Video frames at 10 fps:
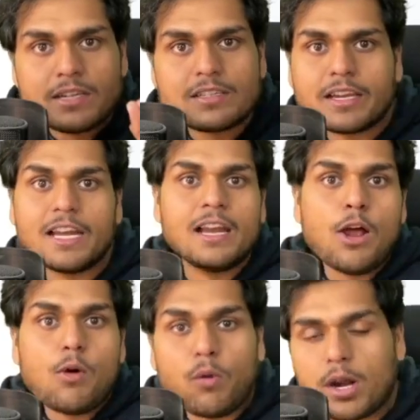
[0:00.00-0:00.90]
skill
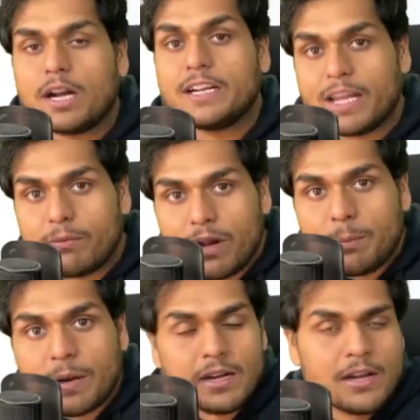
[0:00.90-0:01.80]
for a
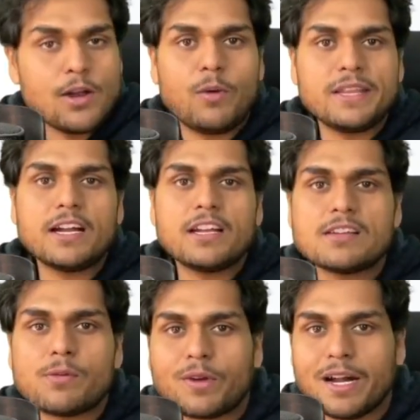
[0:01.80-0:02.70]
developer, whether it is
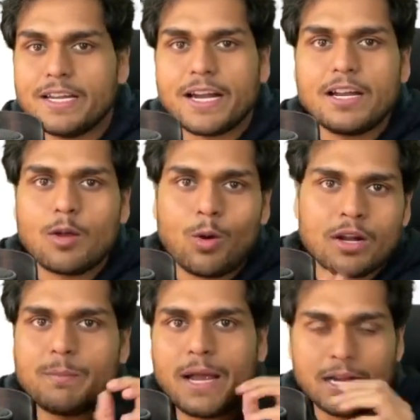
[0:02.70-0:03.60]
a front-end or
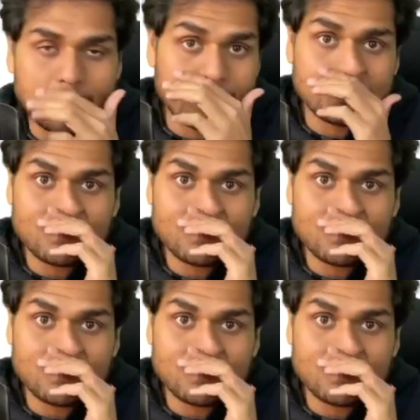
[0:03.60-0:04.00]
a back-end.